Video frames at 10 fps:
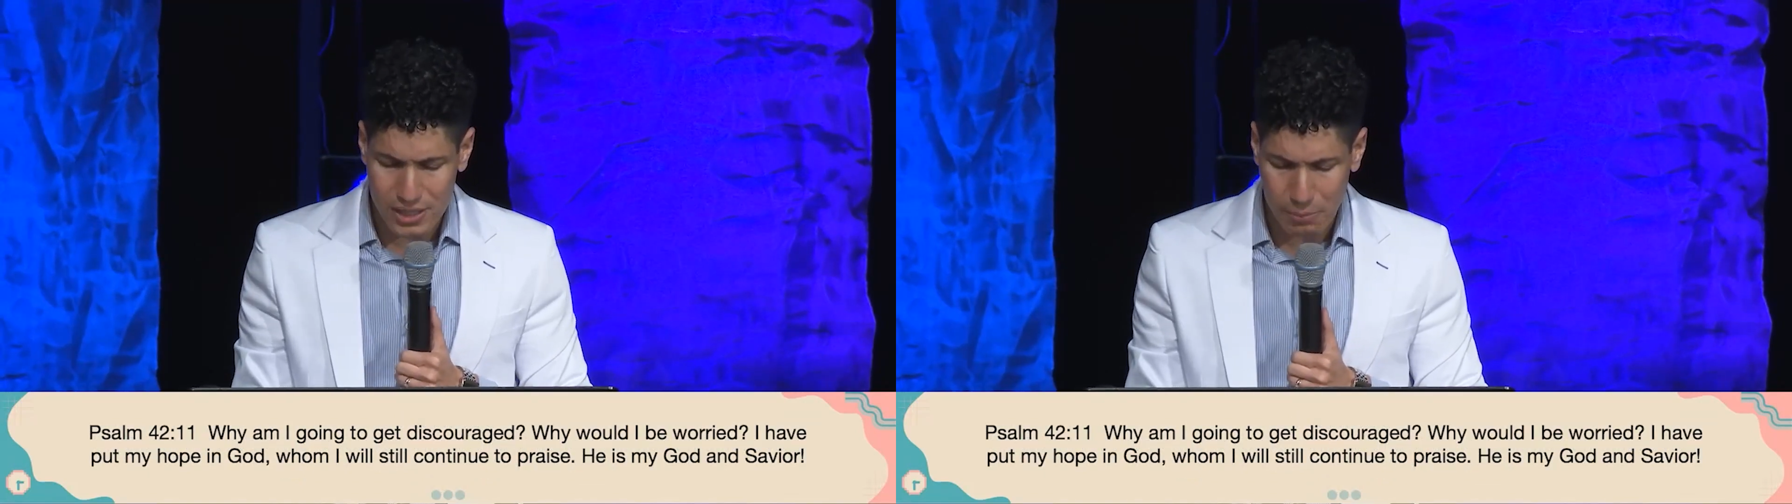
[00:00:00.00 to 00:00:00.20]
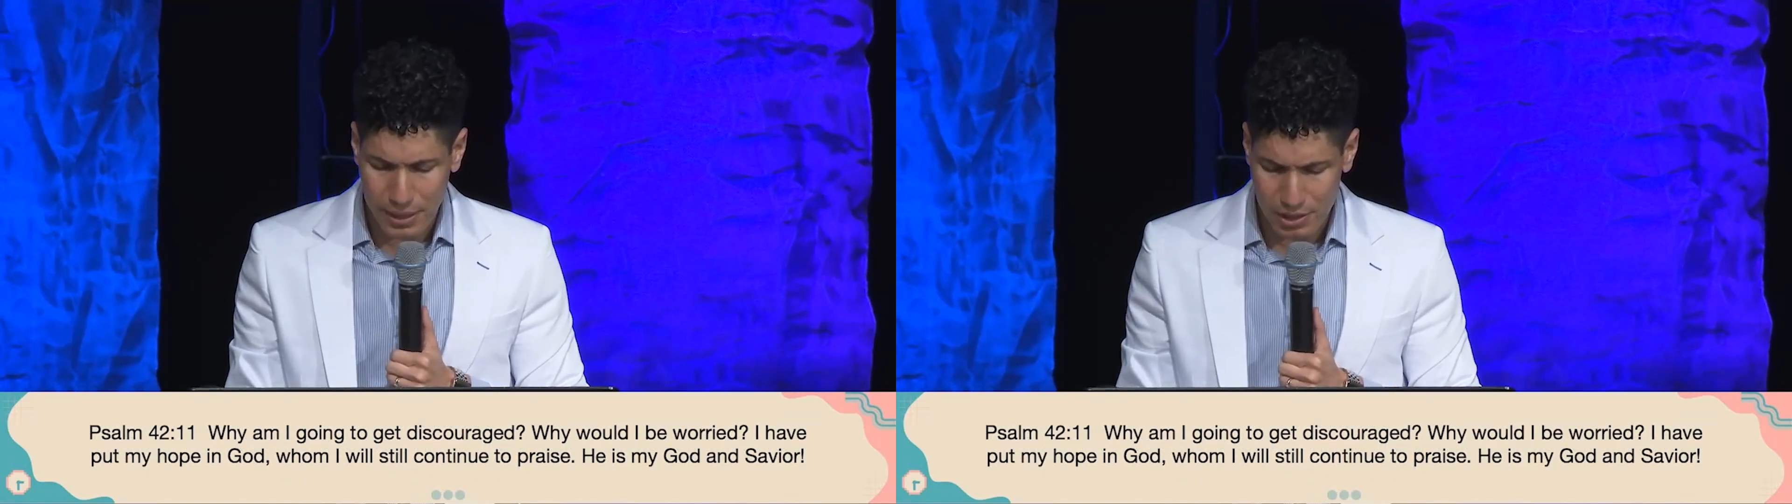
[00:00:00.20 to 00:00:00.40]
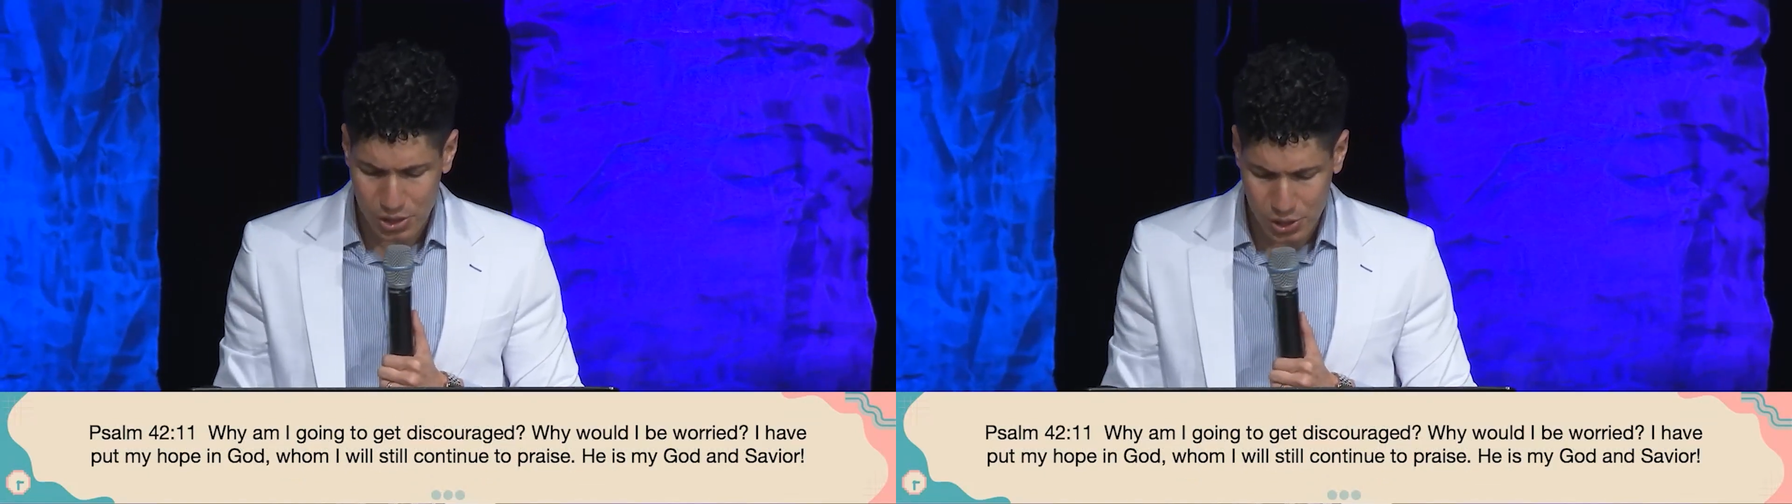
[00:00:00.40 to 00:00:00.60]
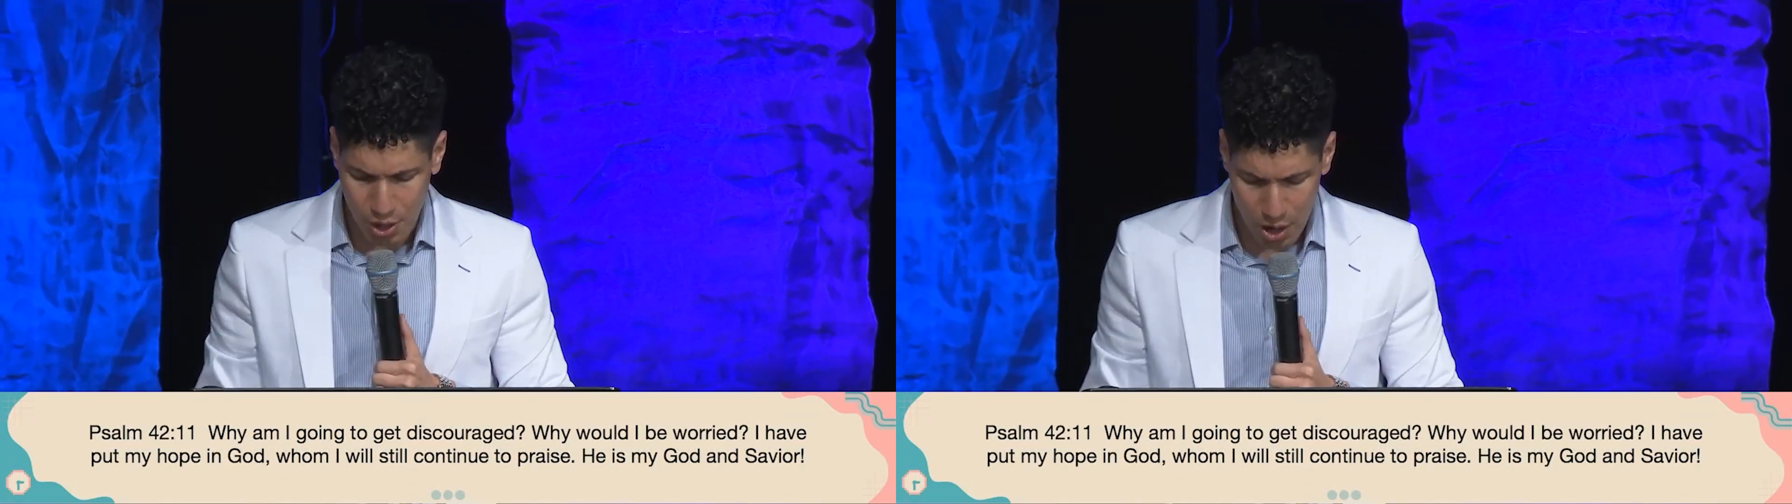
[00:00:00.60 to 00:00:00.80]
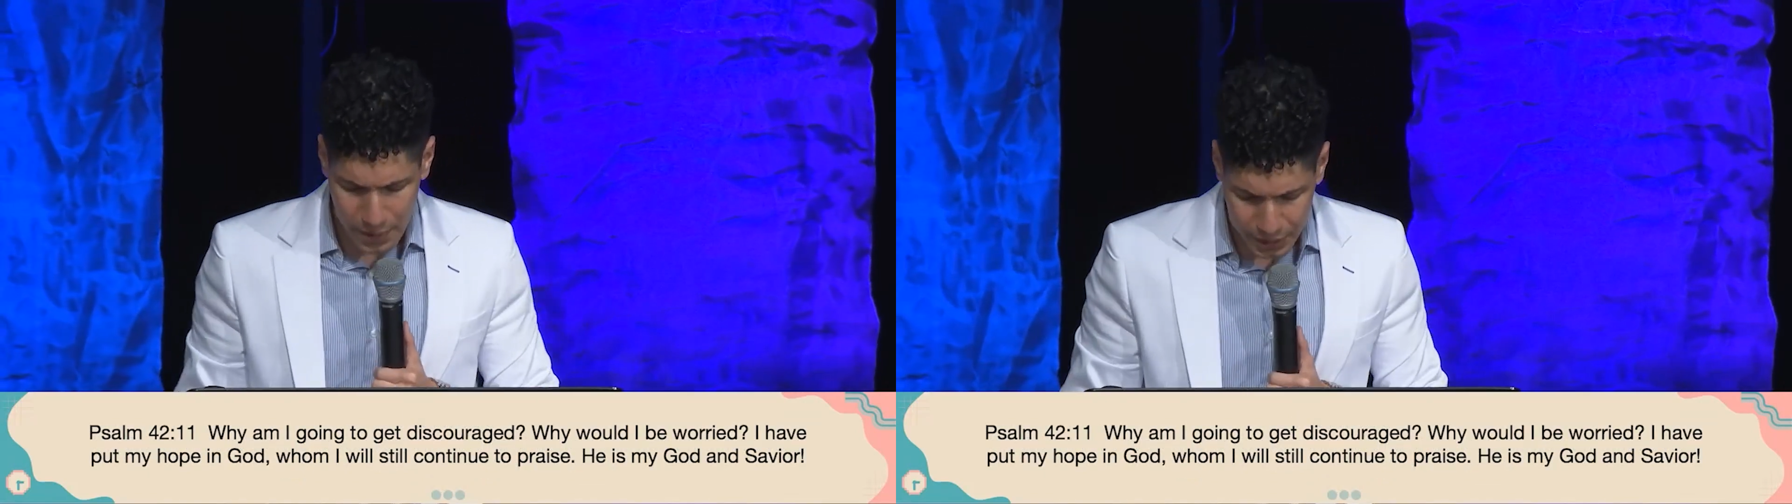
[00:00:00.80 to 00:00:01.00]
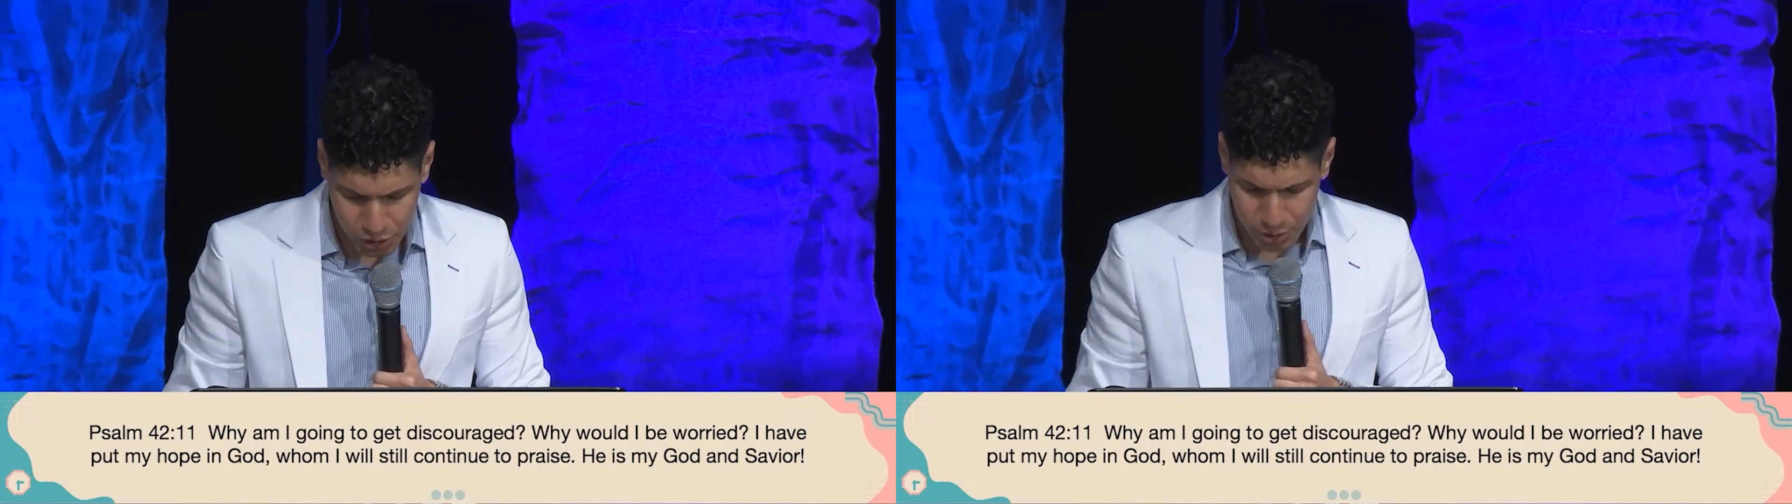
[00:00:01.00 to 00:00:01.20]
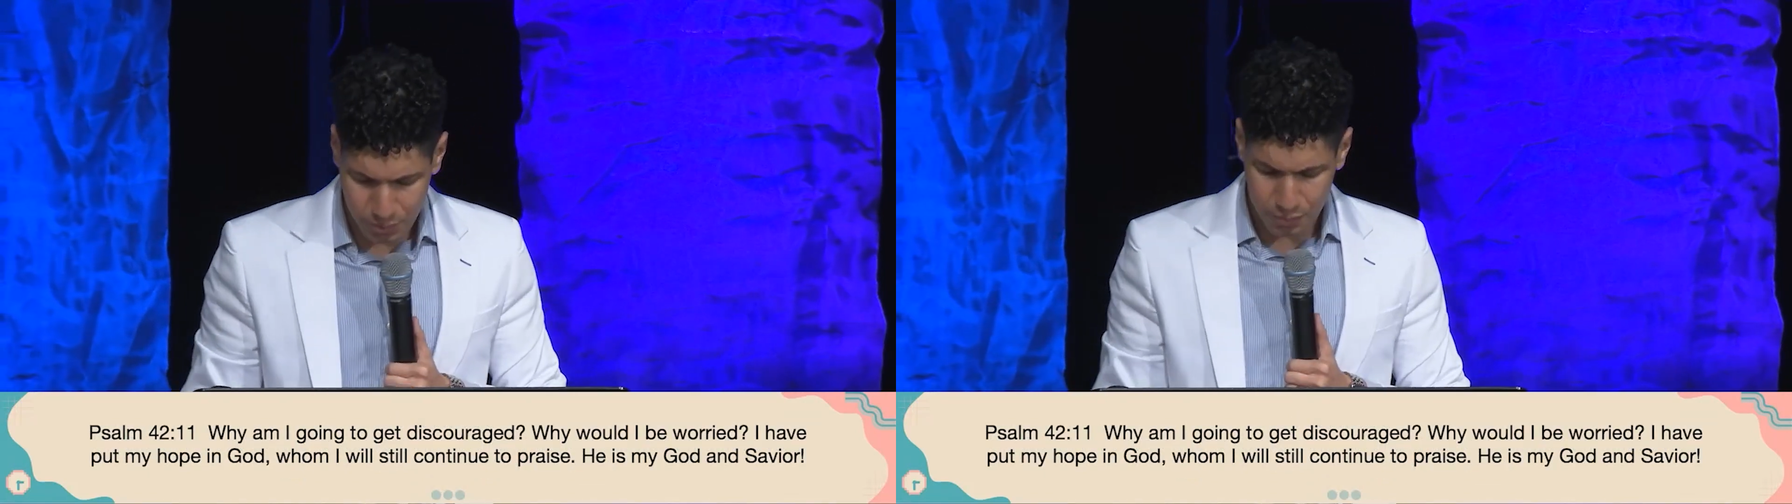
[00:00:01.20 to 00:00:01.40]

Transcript: to be discouraged?